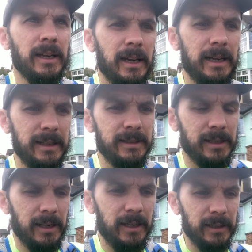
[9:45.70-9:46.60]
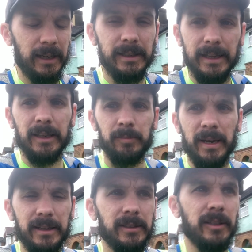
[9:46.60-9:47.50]
And yeah, naked
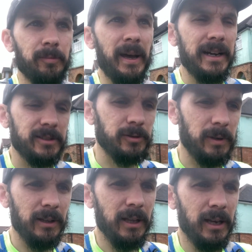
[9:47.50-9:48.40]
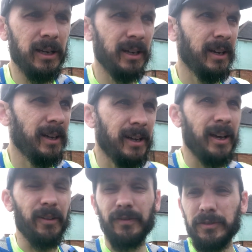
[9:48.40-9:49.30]
band kind of packed as well.
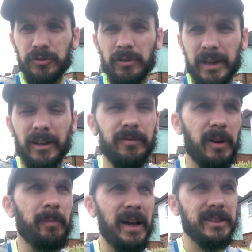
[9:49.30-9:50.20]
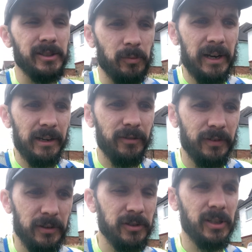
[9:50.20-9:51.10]
It feels great. I've packed it well. It
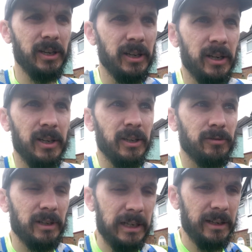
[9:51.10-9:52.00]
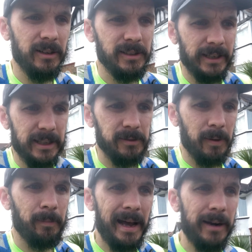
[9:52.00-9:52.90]
feels really nice against my
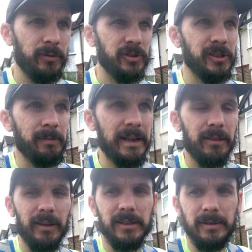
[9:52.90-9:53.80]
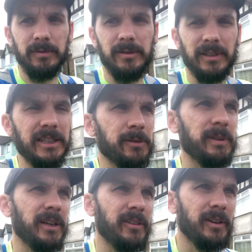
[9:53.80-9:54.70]
back, which is the main thing. Sometimes things can be
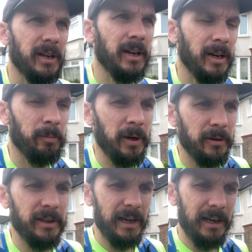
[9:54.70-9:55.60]
kind of poking out.